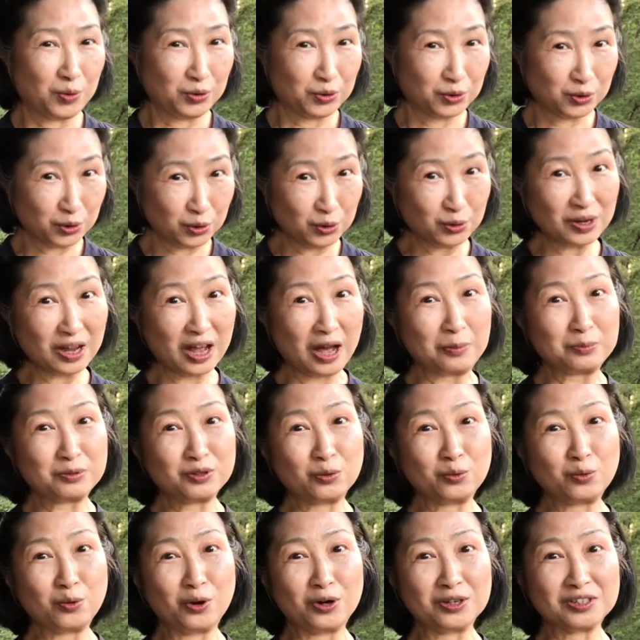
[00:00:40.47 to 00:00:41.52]
2 cups
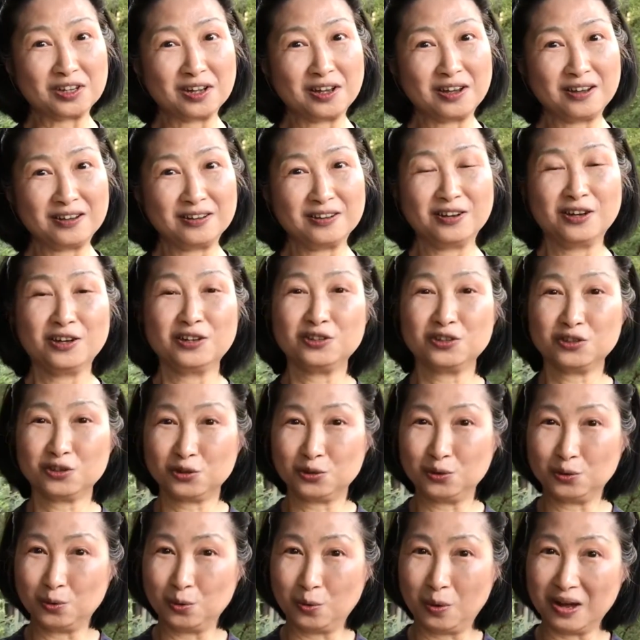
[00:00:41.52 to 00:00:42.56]
of water
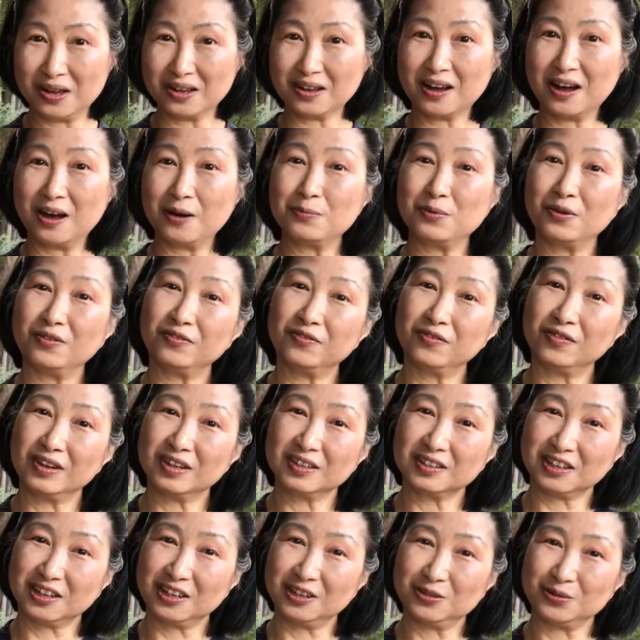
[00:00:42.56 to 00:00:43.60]
to 1 cup of
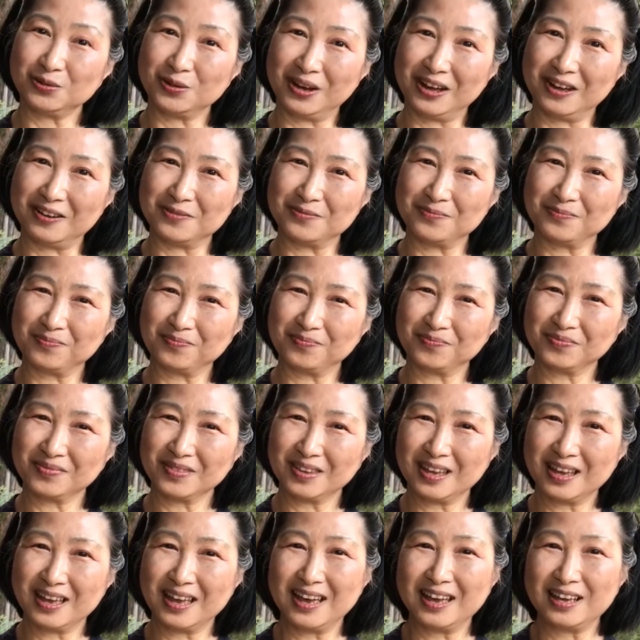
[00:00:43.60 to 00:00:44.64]
quinoa.
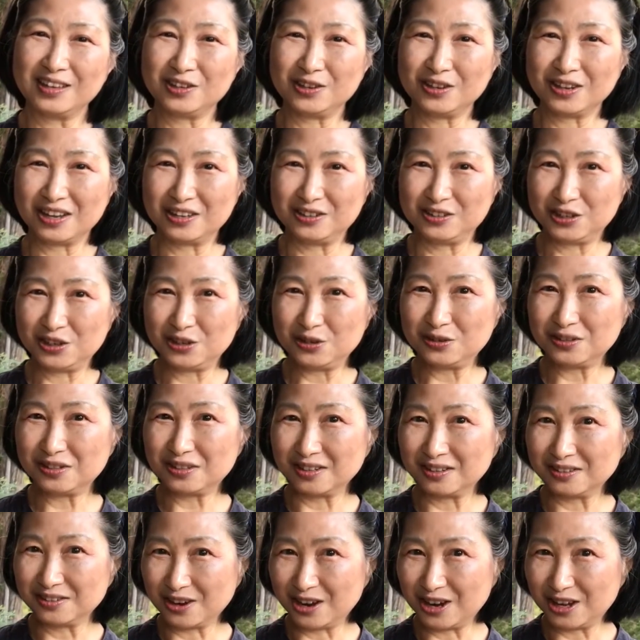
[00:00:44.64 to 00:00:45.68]
You can use a
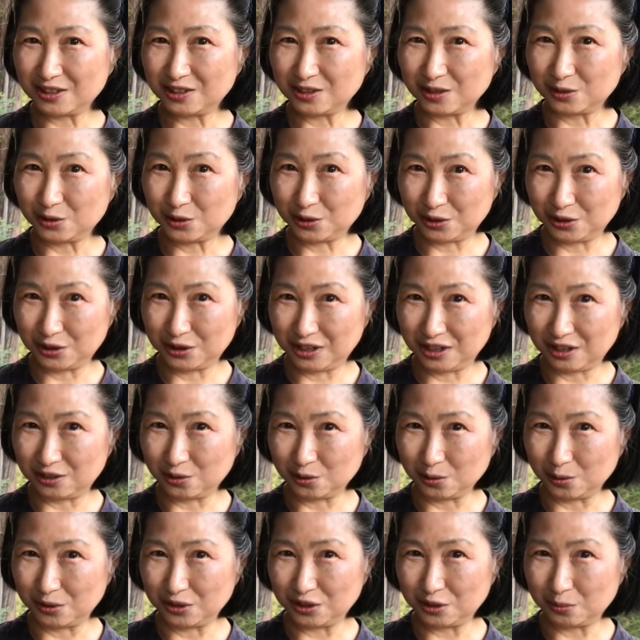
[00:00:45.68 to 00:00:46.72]
nice sturdy
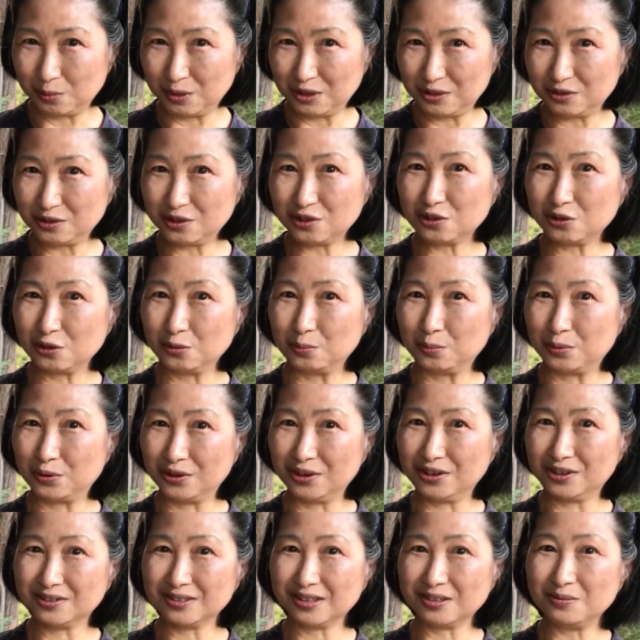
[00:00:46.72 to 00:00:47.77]
saucepan to
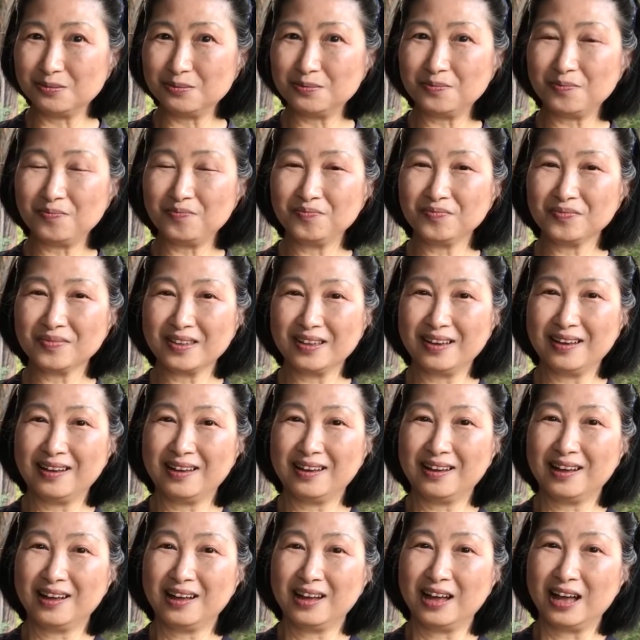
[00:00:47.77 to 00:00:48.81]
boil them
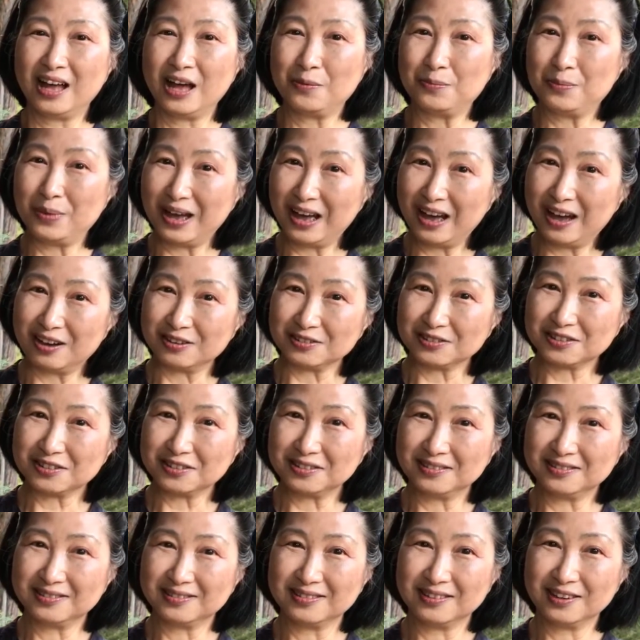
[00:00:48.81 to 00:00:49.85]
about
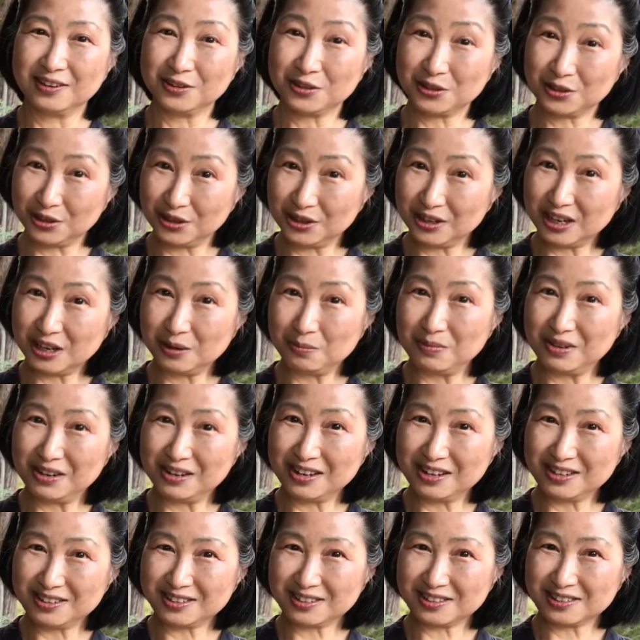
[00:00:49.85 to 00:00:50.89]
30
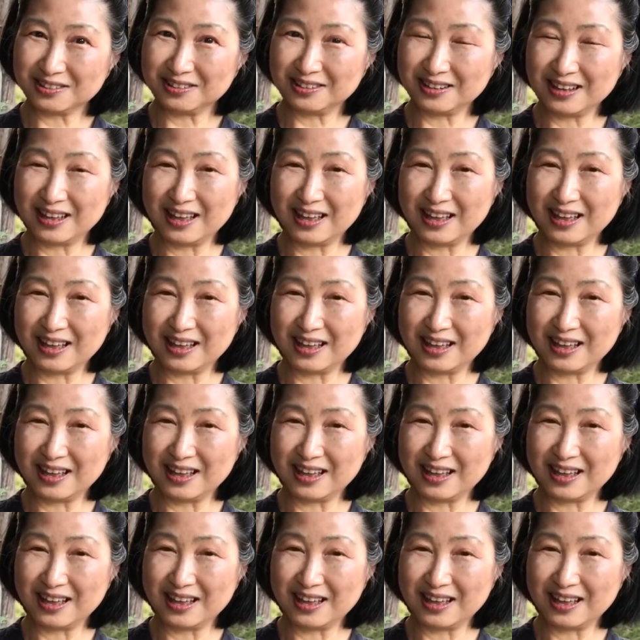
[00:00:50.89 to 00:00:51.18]
minutes,